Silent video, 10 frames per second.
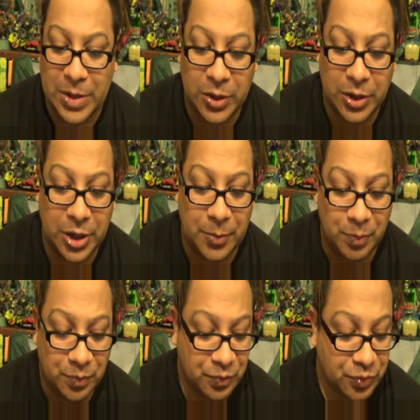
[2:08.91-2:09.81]

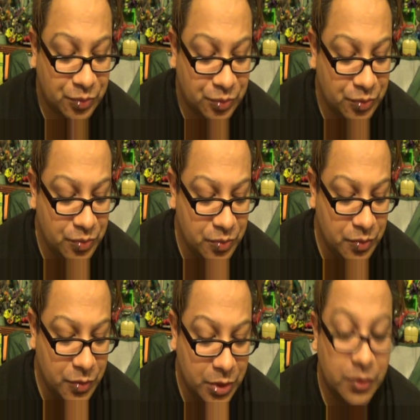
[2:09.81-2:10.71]
Alright,
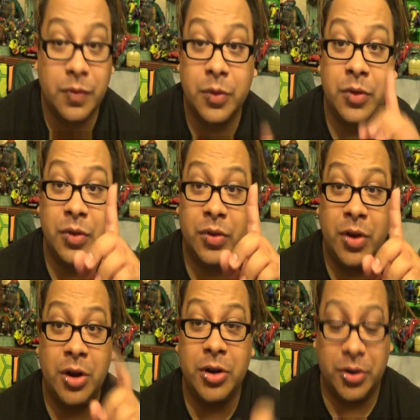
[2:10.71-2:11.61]
for
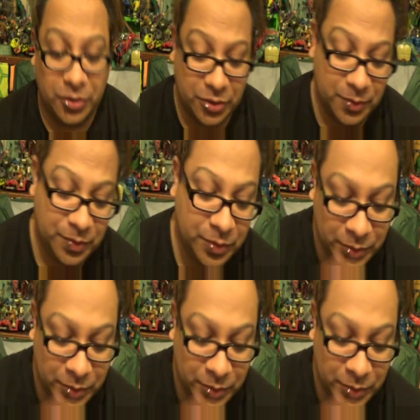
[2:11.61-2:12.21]
starters,